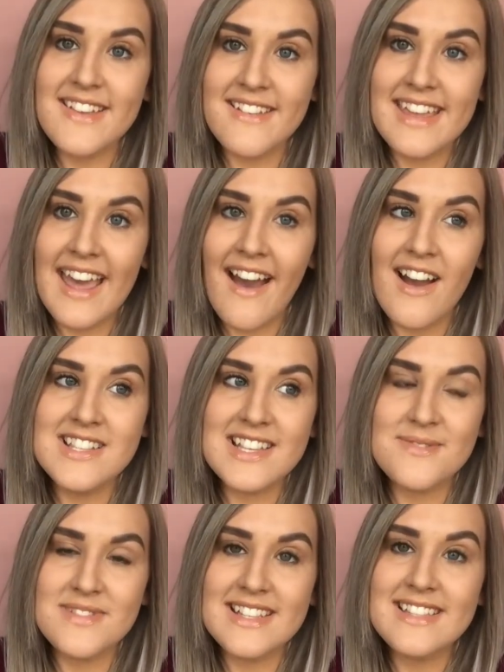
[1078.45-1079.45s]
So yeah, I
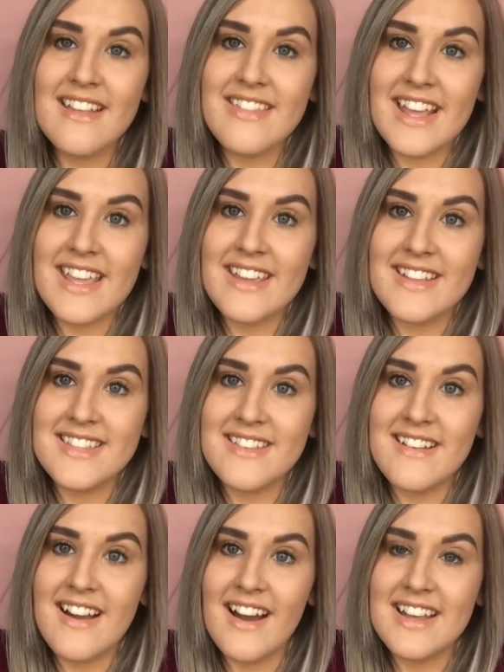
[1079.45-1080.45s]
just want to say thank you to
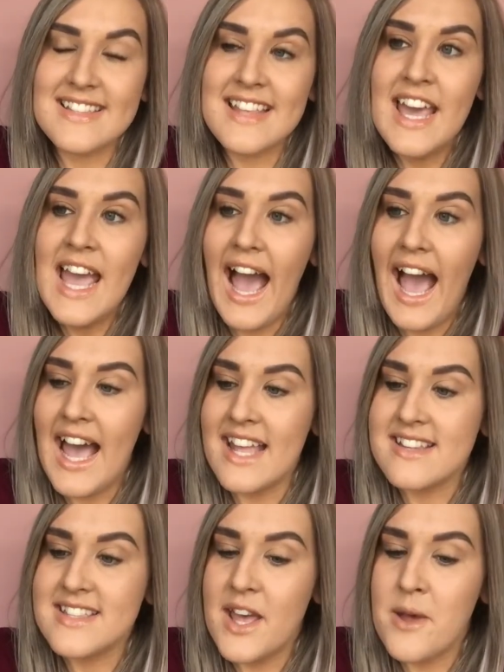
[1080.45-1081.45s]
you guys,
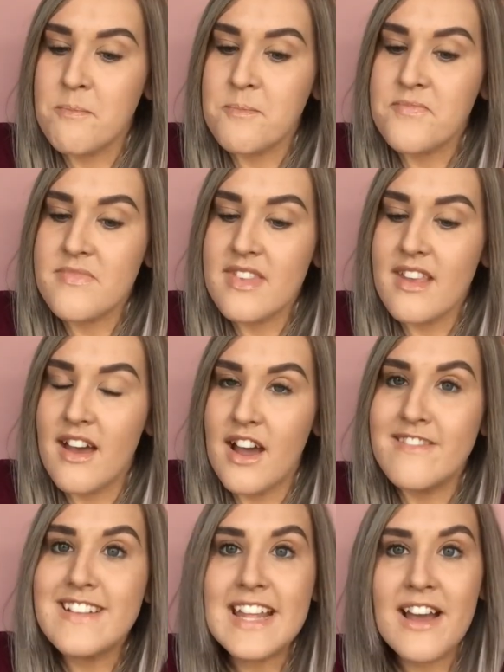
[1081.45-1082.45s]
and I
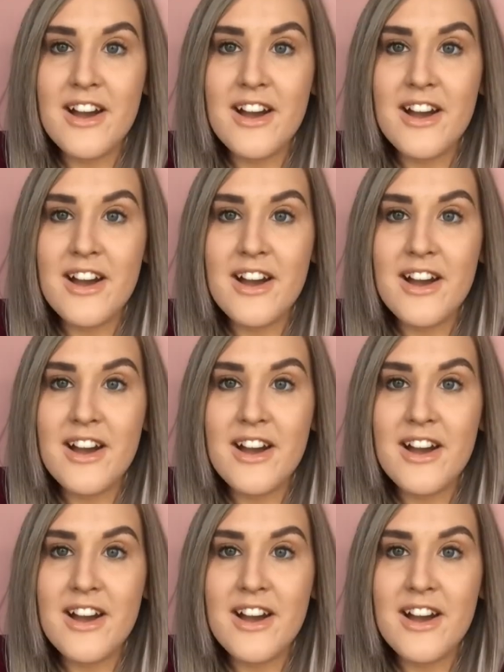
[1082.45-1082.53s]
really